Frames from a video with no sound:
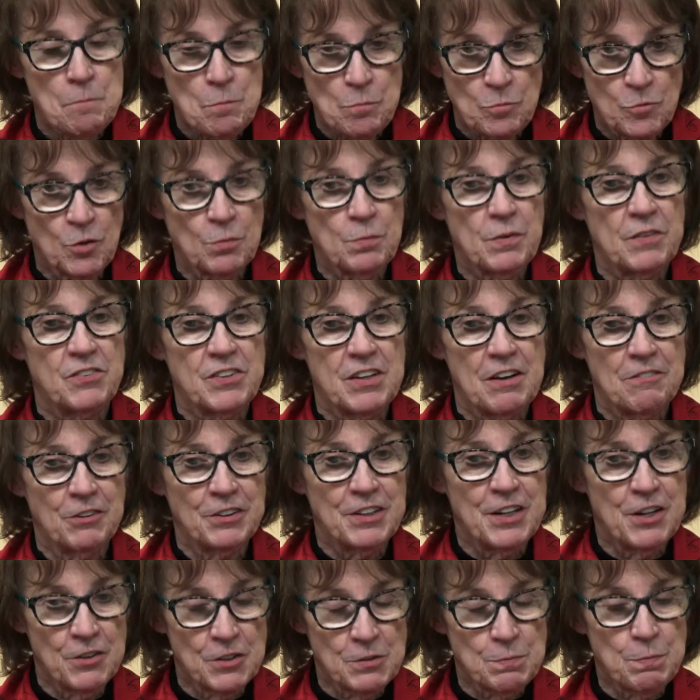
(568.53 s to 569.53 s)
took several
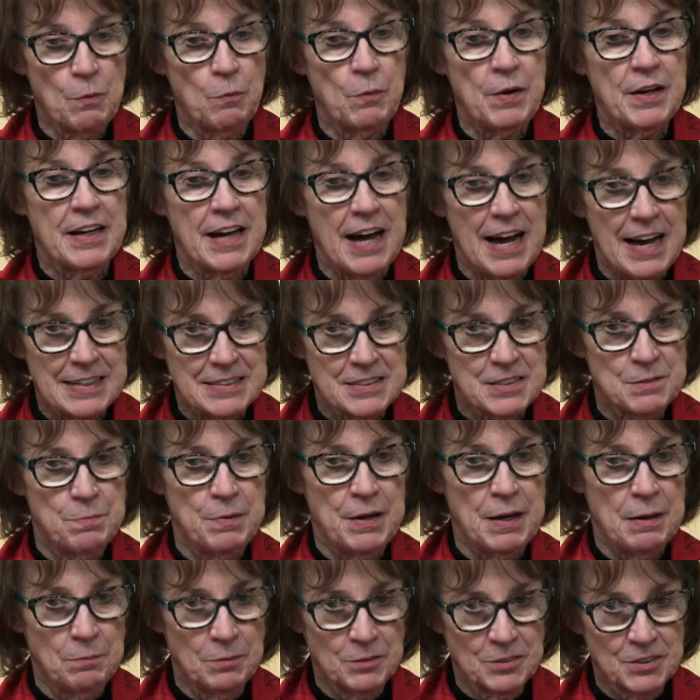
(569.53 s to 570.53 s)
years, but we got to
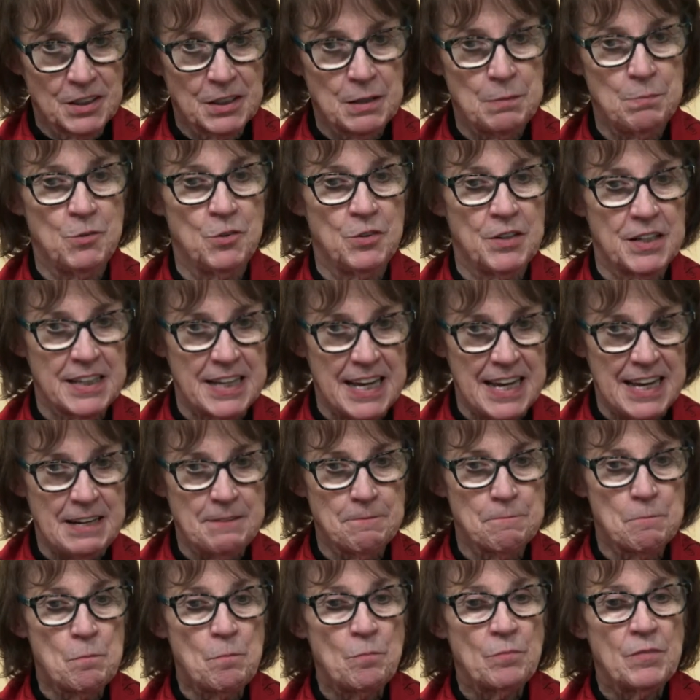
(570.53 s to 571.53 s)
be able to communicate.
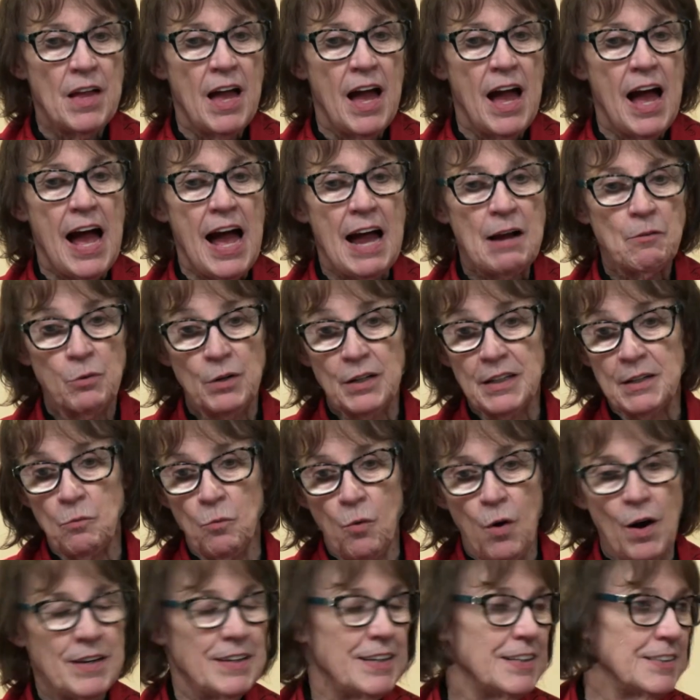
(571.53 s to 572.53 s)
I really
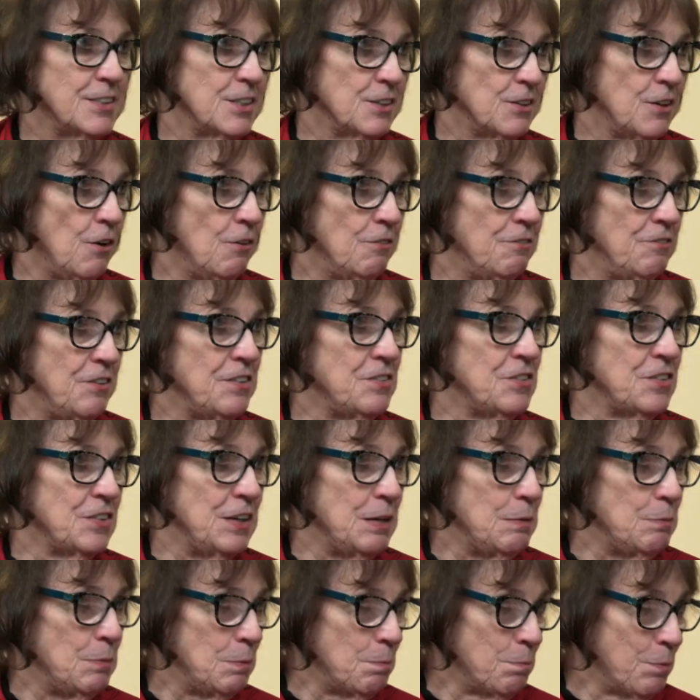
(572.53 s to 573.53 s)
wanted to go visit
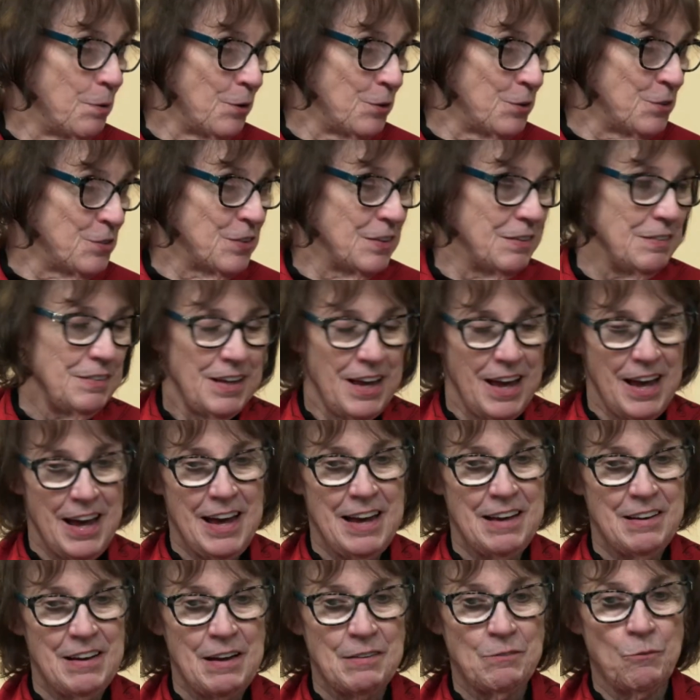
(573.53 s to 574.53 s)
him in person.
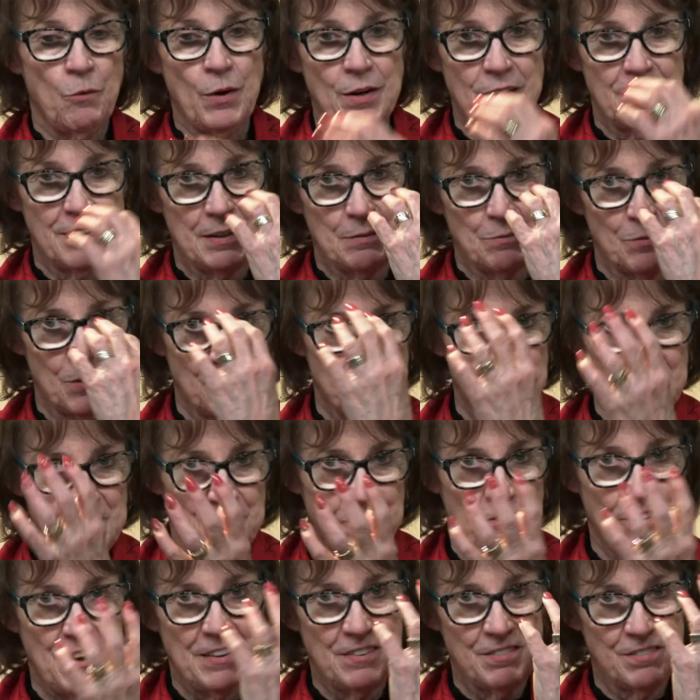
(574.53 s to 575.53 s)
I wanted him to see
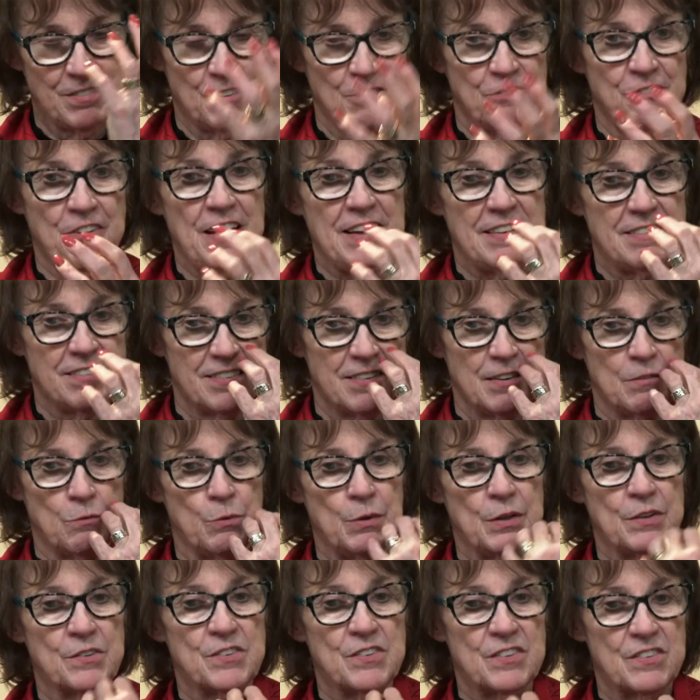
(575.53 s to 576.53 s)
face to face the
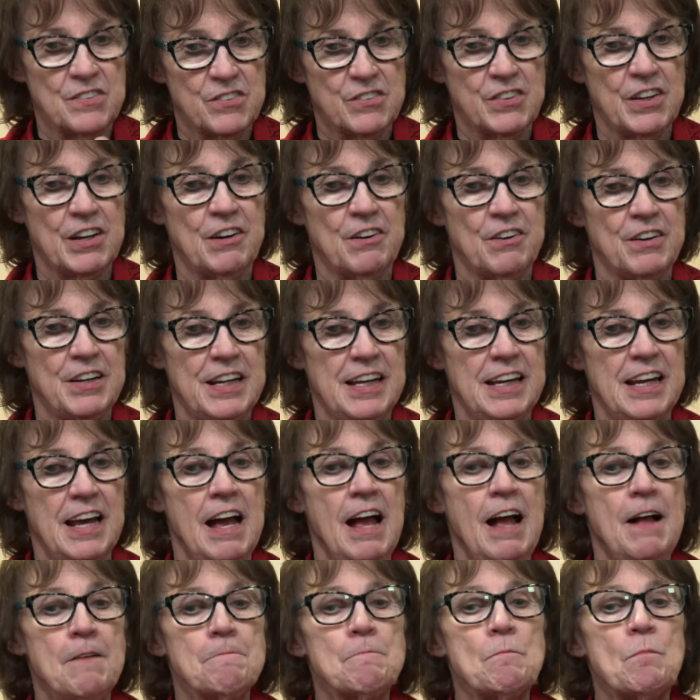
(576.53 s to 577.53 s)
real sincerity
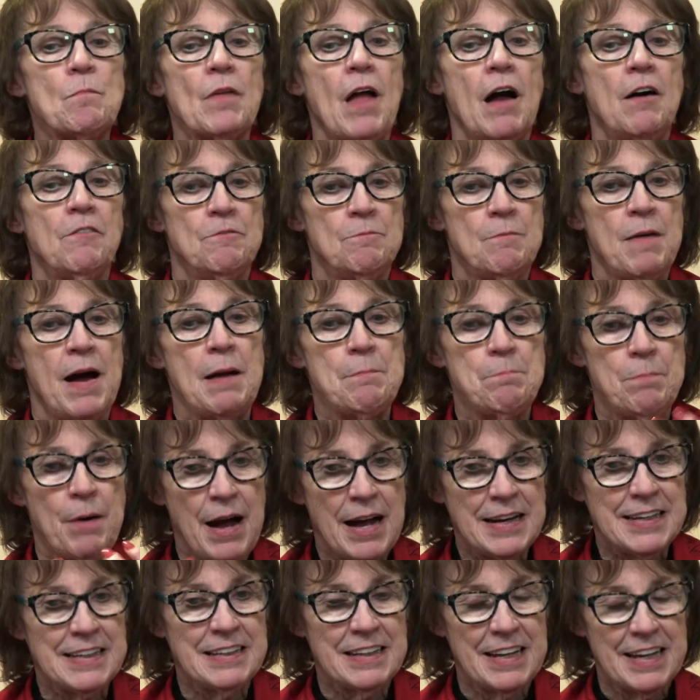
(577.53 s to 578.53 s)
of my
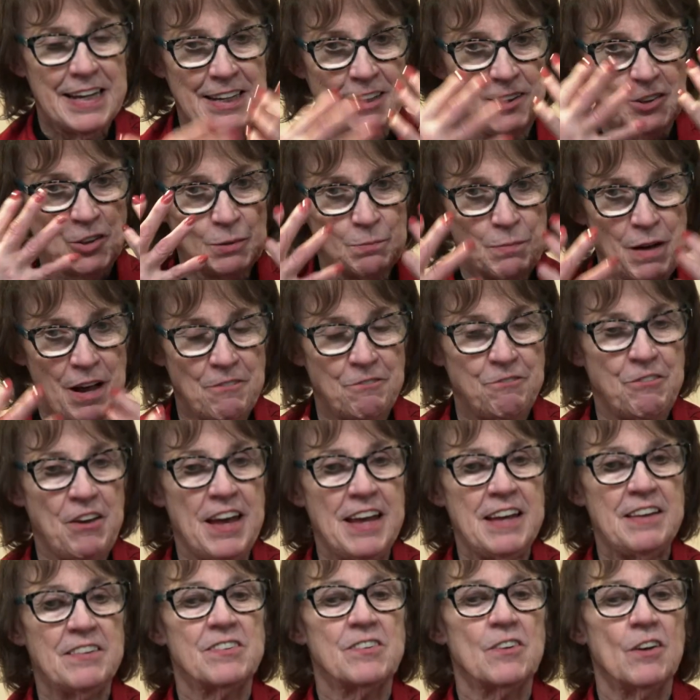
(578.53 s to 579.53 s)
body language and my
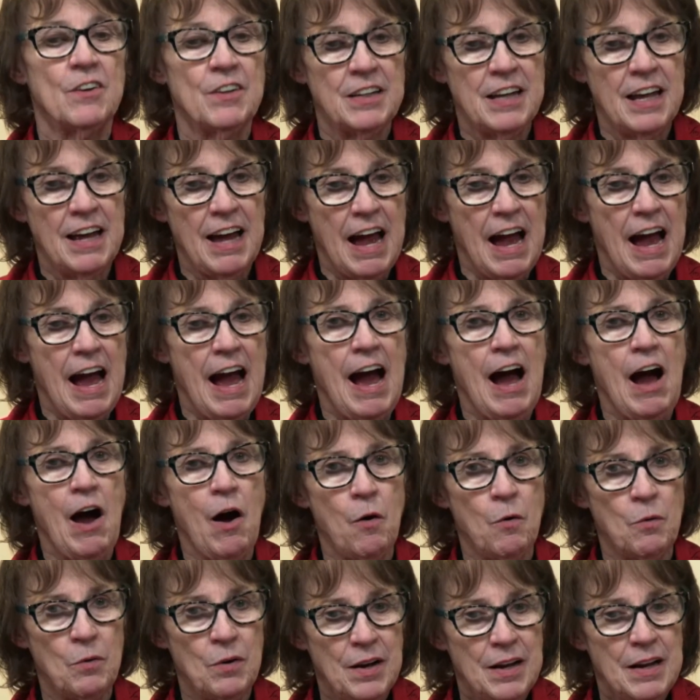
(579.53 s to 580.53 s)
face on
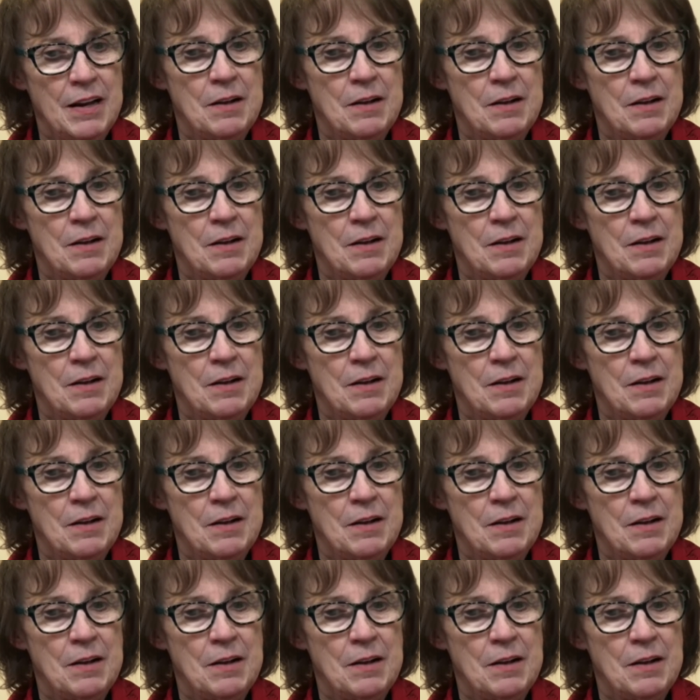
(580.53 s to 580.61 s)
how